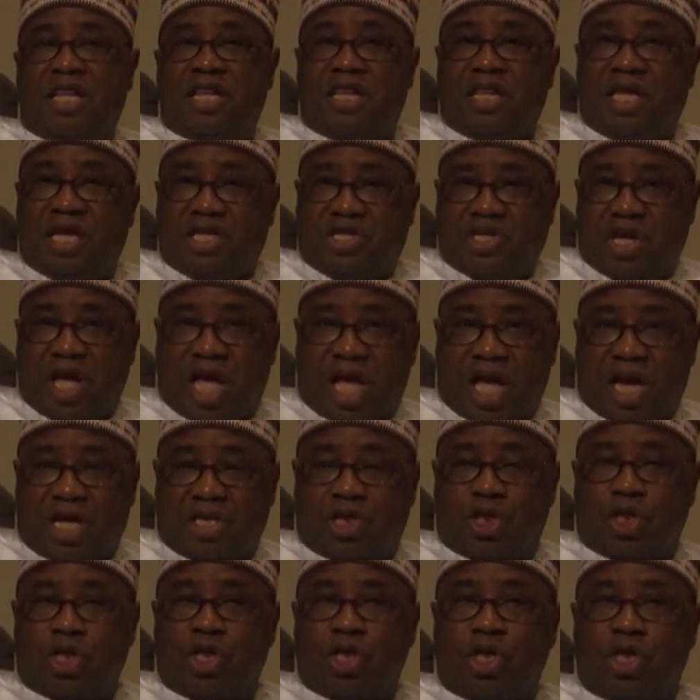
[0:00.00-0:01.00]
This
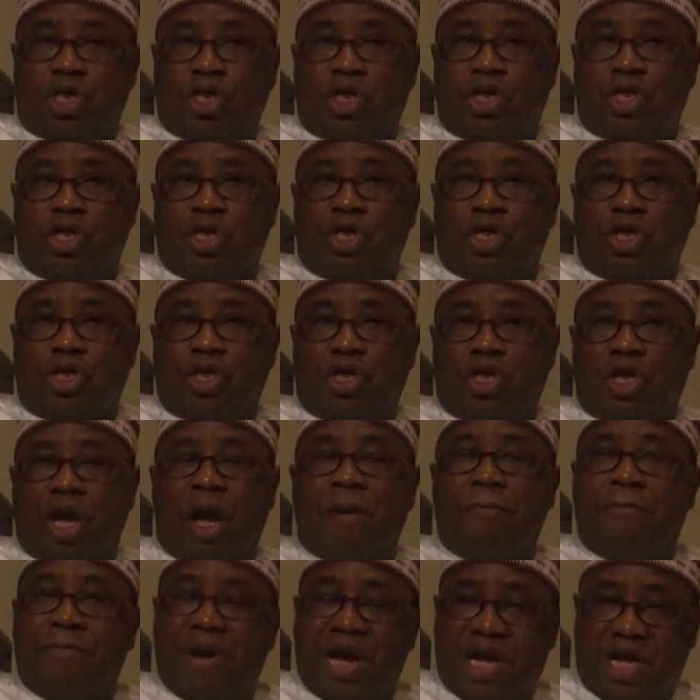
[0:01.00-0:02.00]
Act,
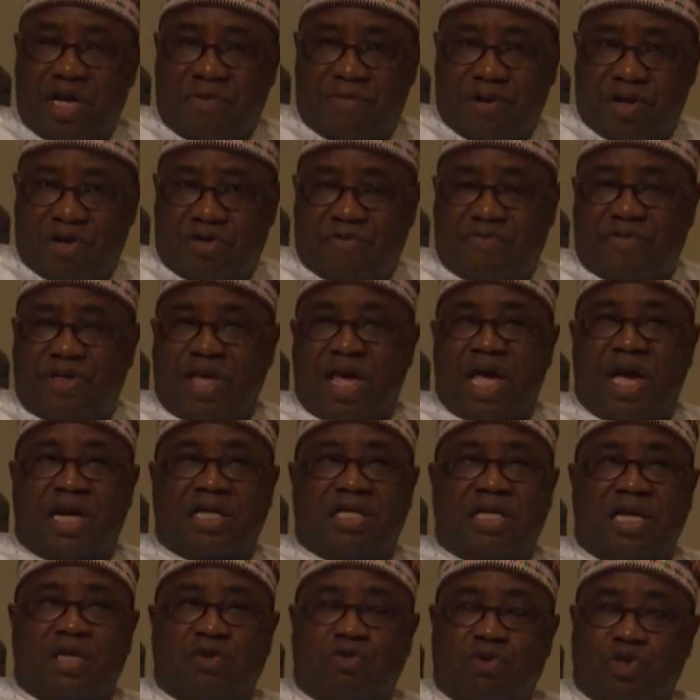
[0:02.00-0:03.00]
amendment of the
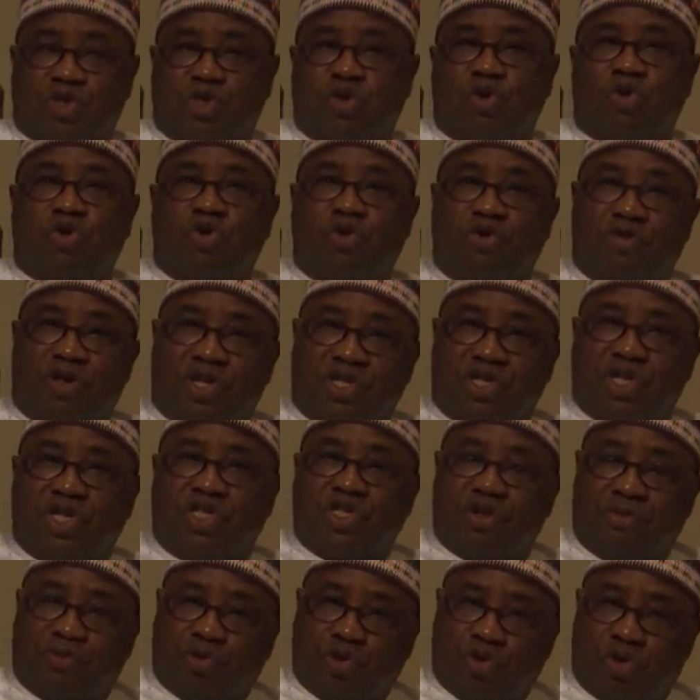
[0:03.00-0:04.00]
Act that was done on the
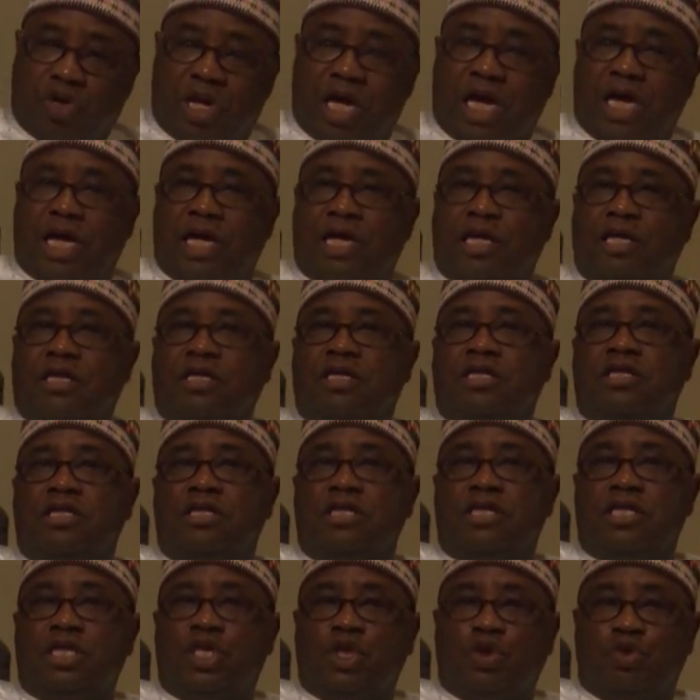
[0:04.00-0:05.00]
6th of July
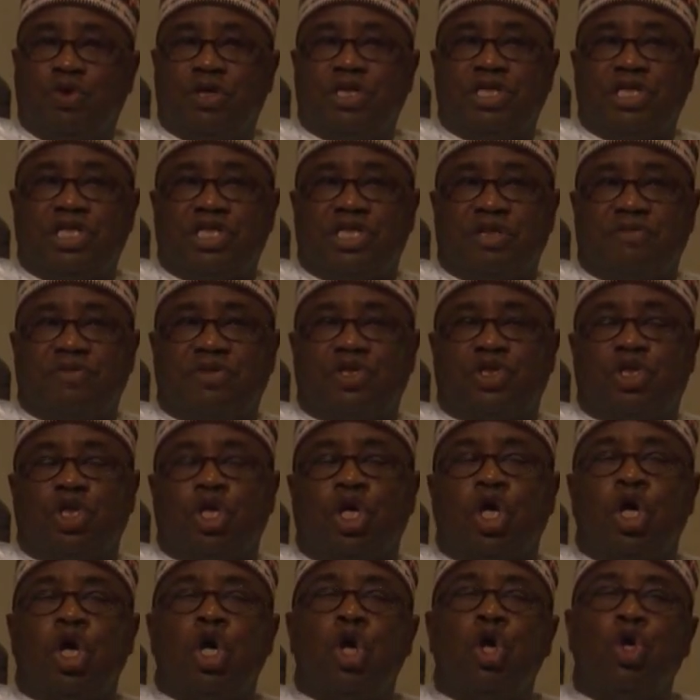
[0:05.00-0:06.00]

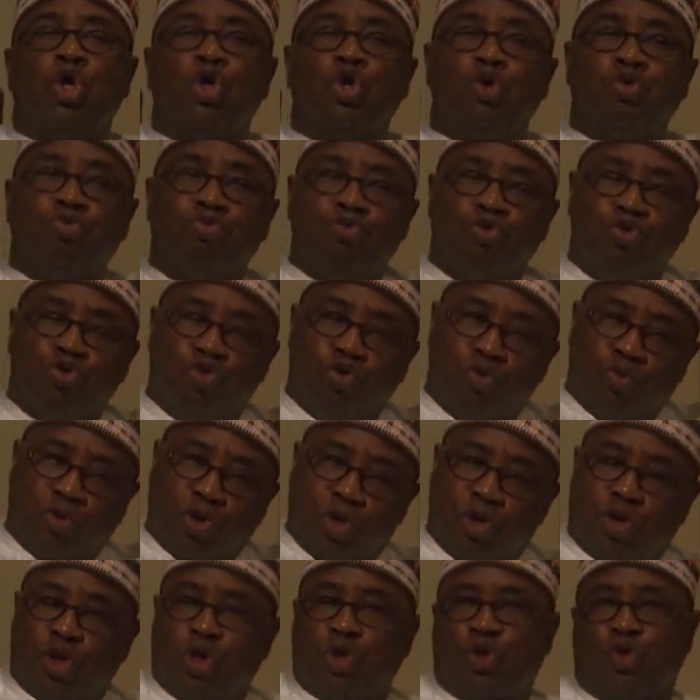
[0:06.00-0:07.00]
2017,
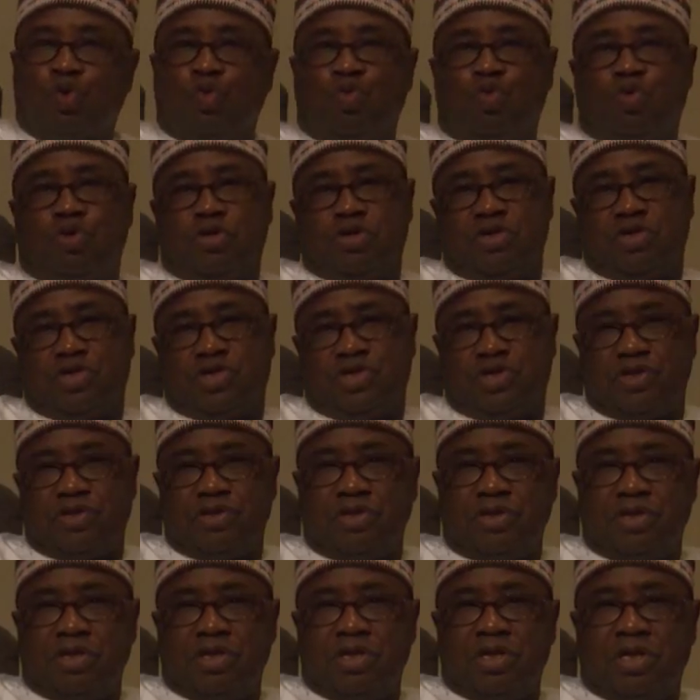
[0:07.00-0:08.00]
removed these two words.
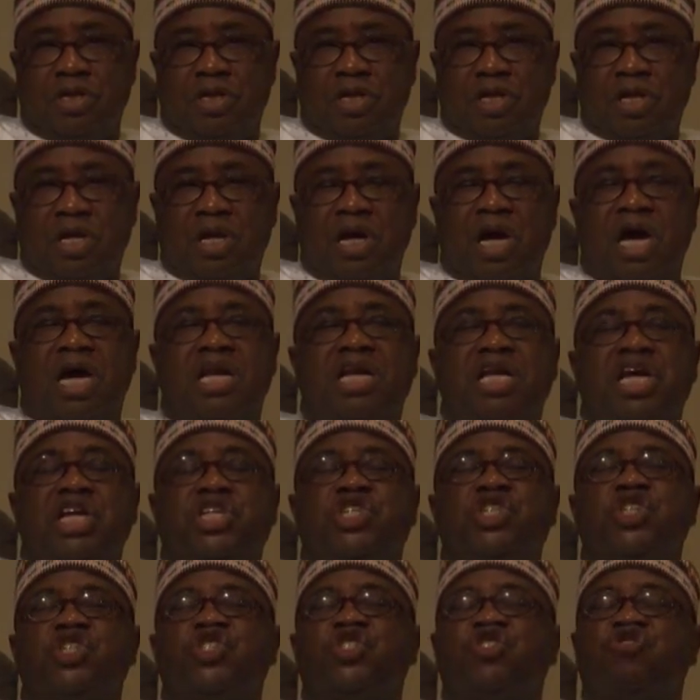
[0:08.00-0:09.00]
And
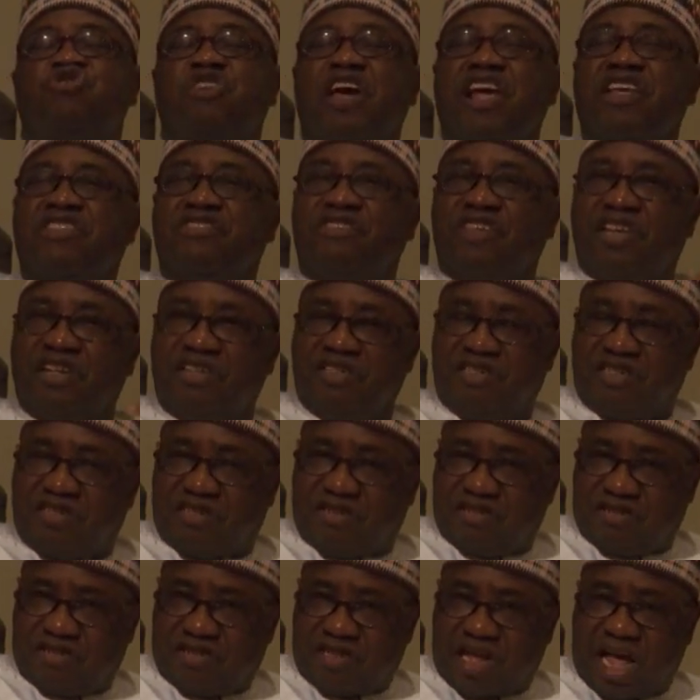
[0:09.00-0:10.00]
it strengthened
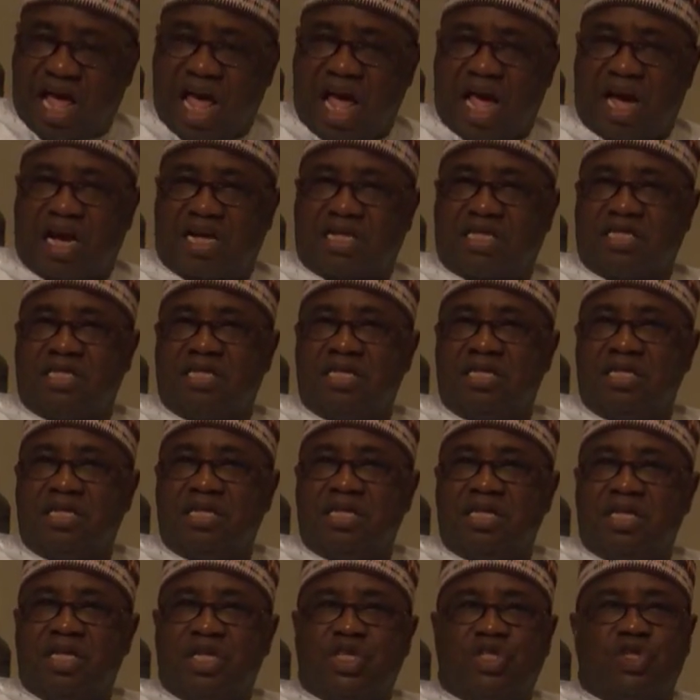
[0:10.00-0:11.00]
the Act
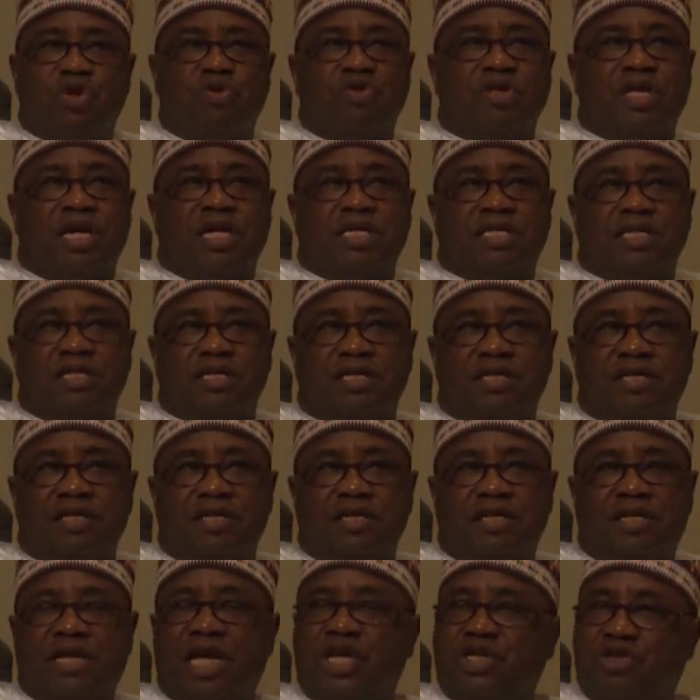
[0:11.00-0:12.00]
so that
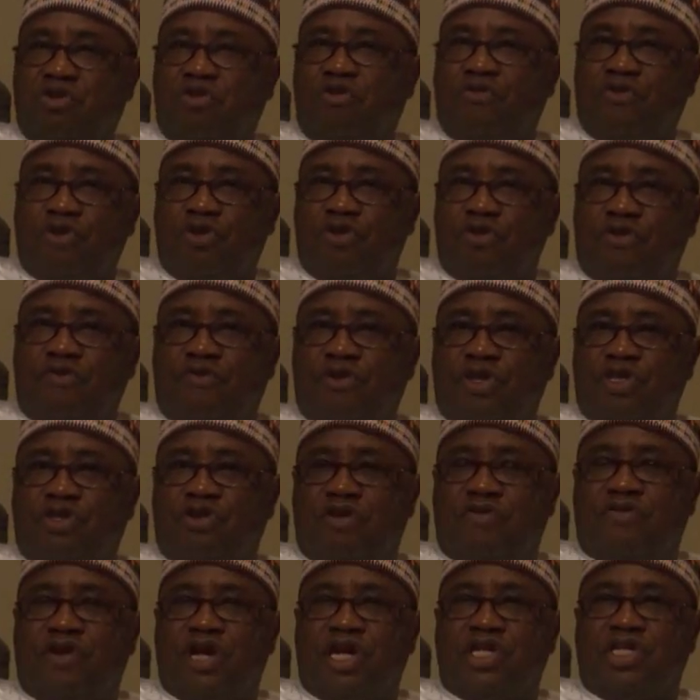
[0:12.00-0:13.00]
National Open
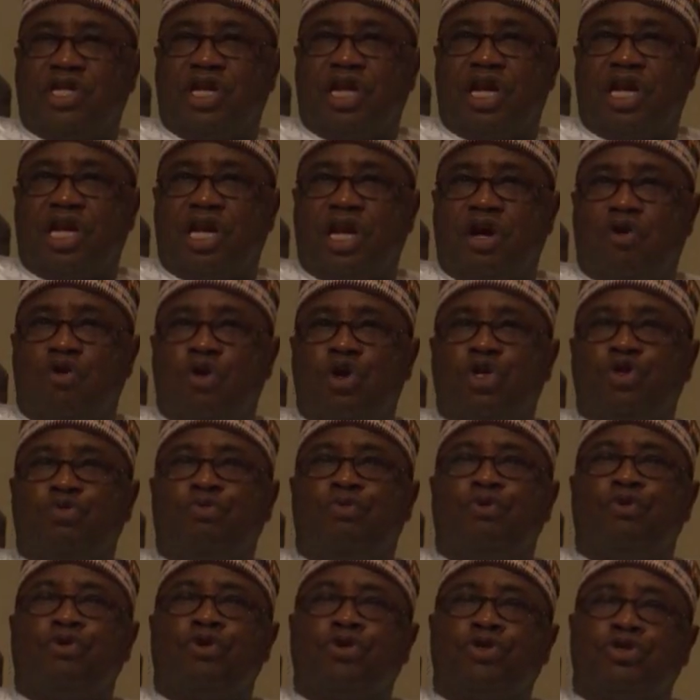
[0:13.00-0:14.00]
University of Nigeria now is
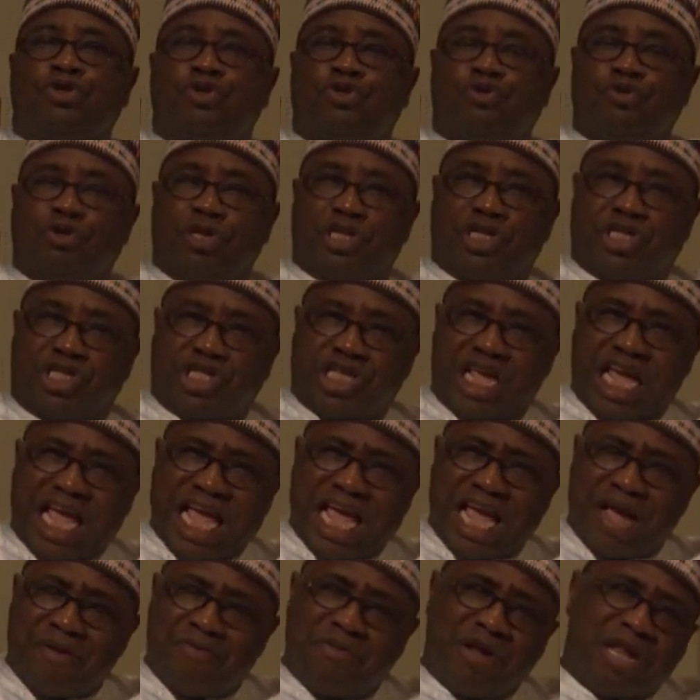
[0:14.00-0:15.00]
brought to the
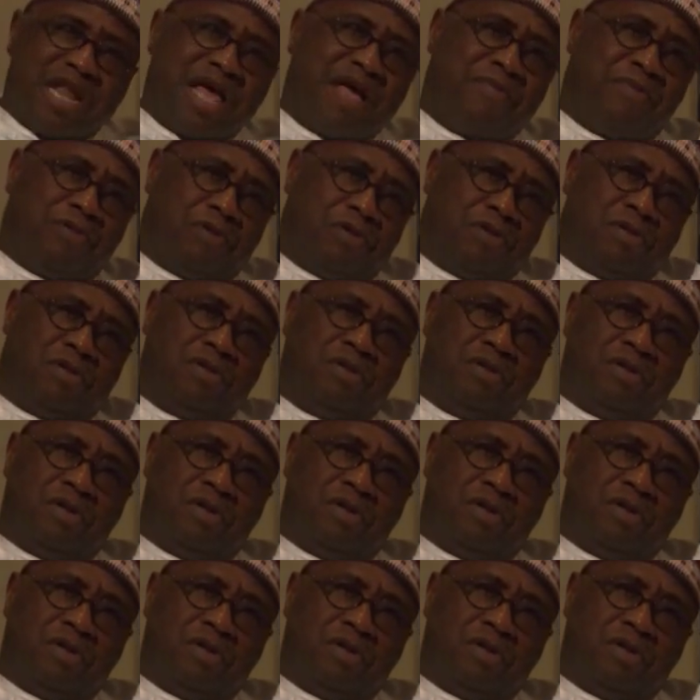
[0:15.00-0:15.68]
same level